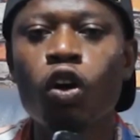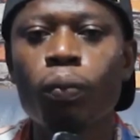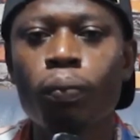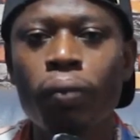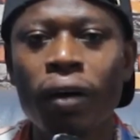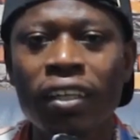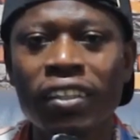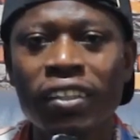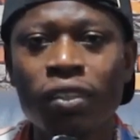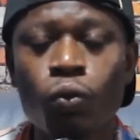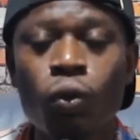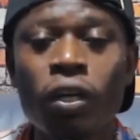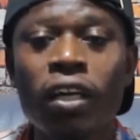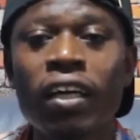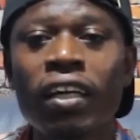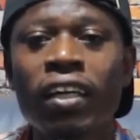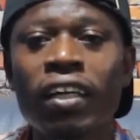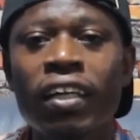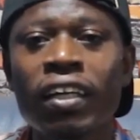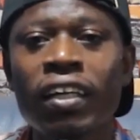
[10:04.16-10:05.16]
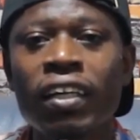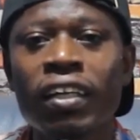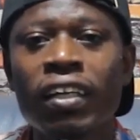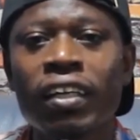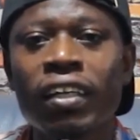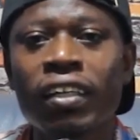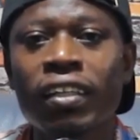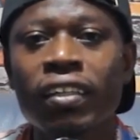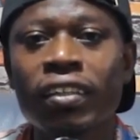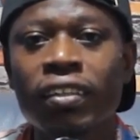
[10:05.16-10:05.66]
a law passed where,
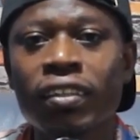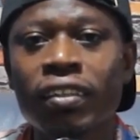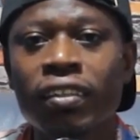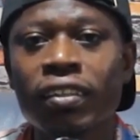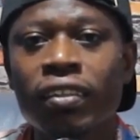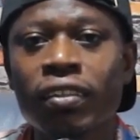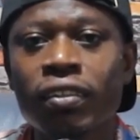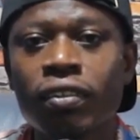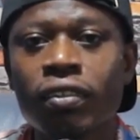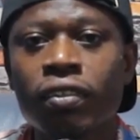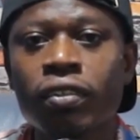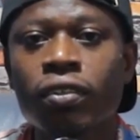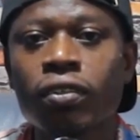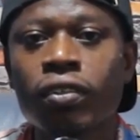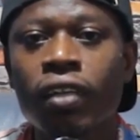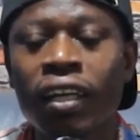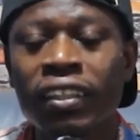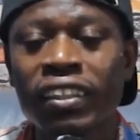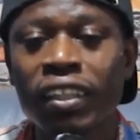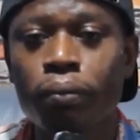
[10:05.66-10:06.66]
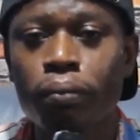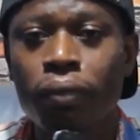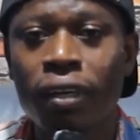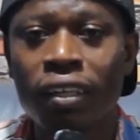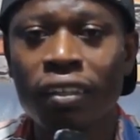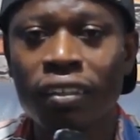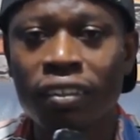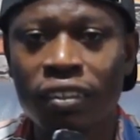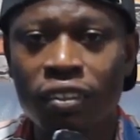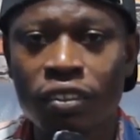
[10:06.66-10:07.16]
as a
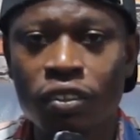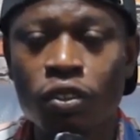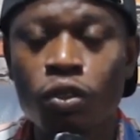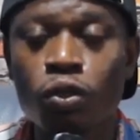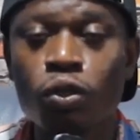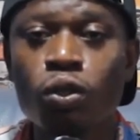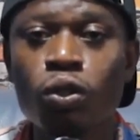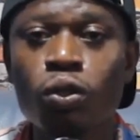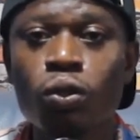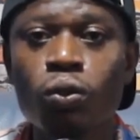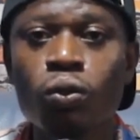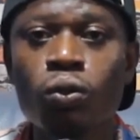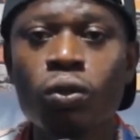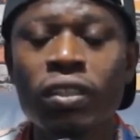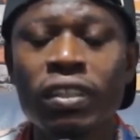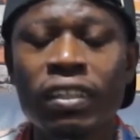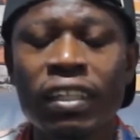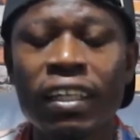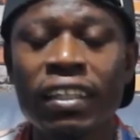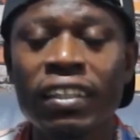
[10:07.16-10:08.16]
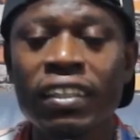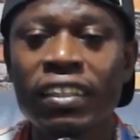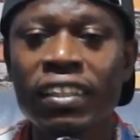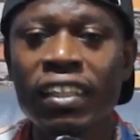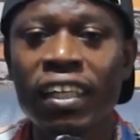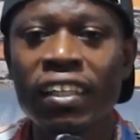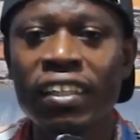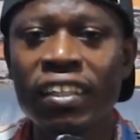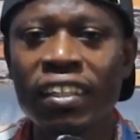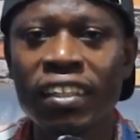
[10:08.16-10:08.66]
man, you do
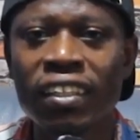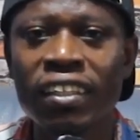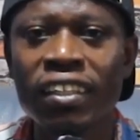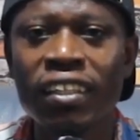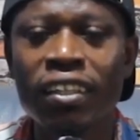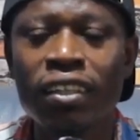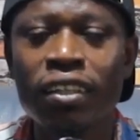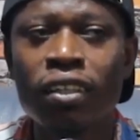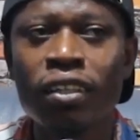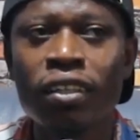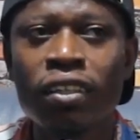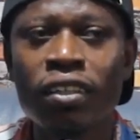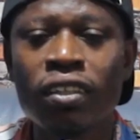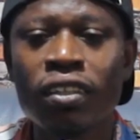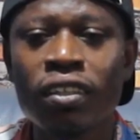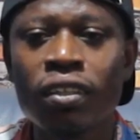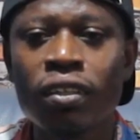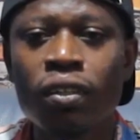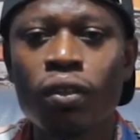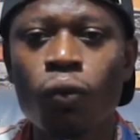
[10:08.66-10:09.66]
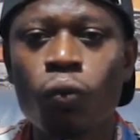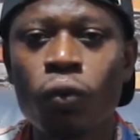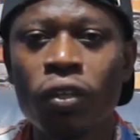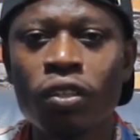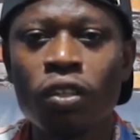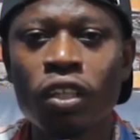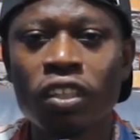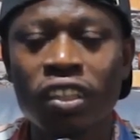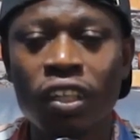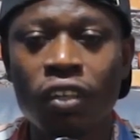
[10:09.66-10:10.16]
DNA
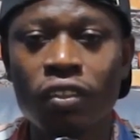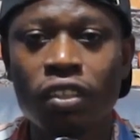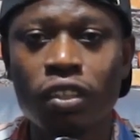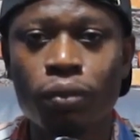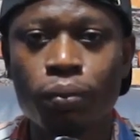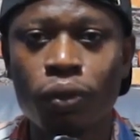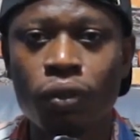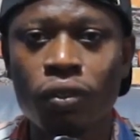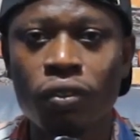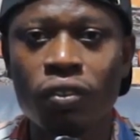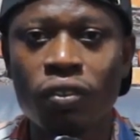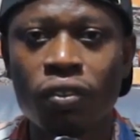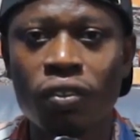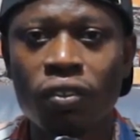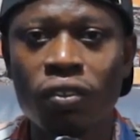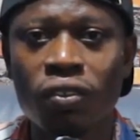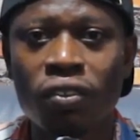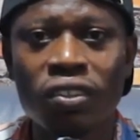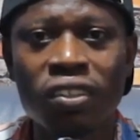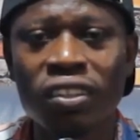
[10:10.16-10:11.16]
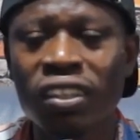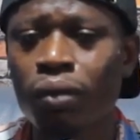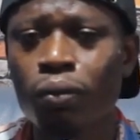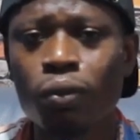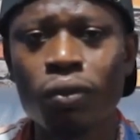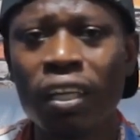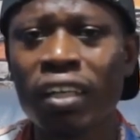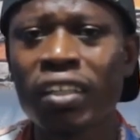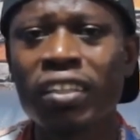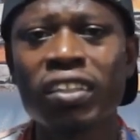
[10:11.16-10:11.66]
when your child is born. Because
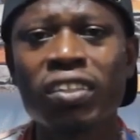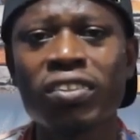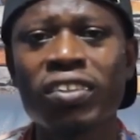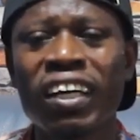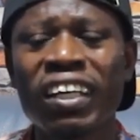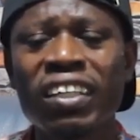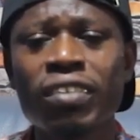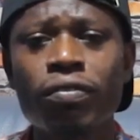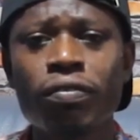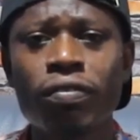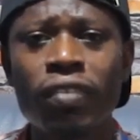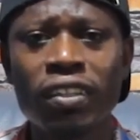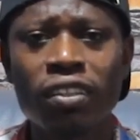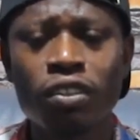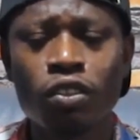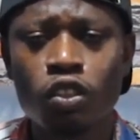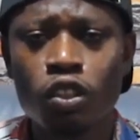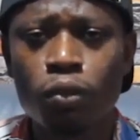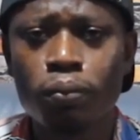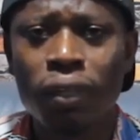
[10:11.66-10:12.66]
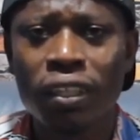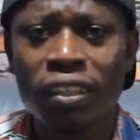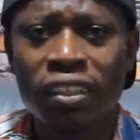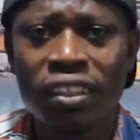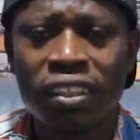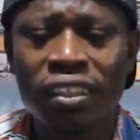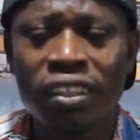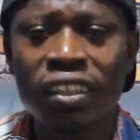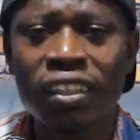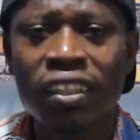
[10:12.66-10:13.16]
come on, like you can't invest so
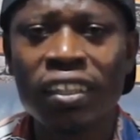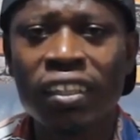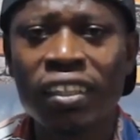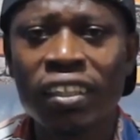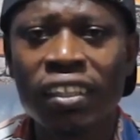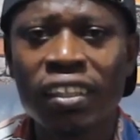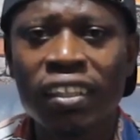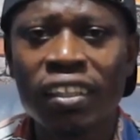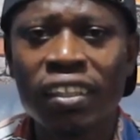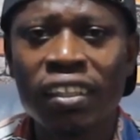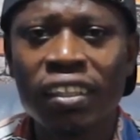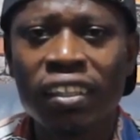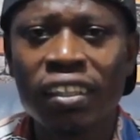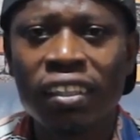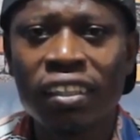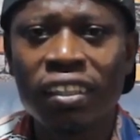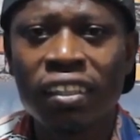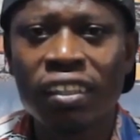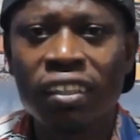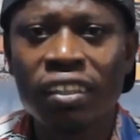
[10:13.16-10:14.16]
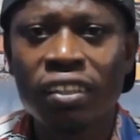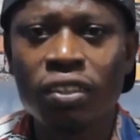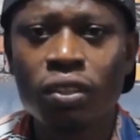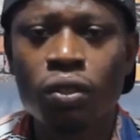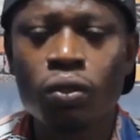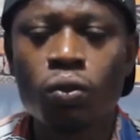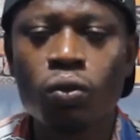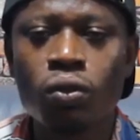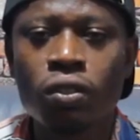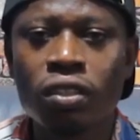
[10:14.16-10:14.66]
much
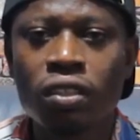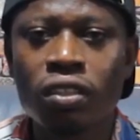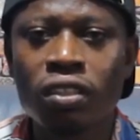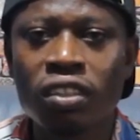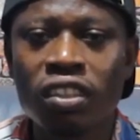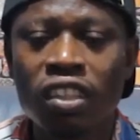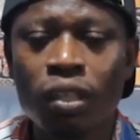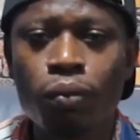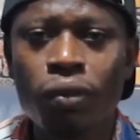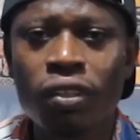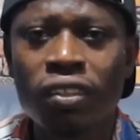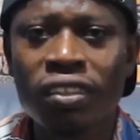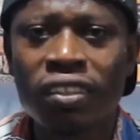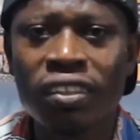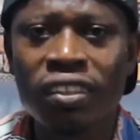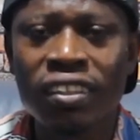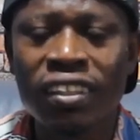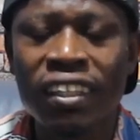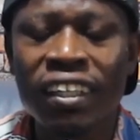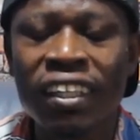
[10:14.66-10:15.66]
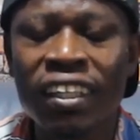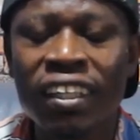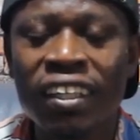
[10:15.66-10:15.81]
into someone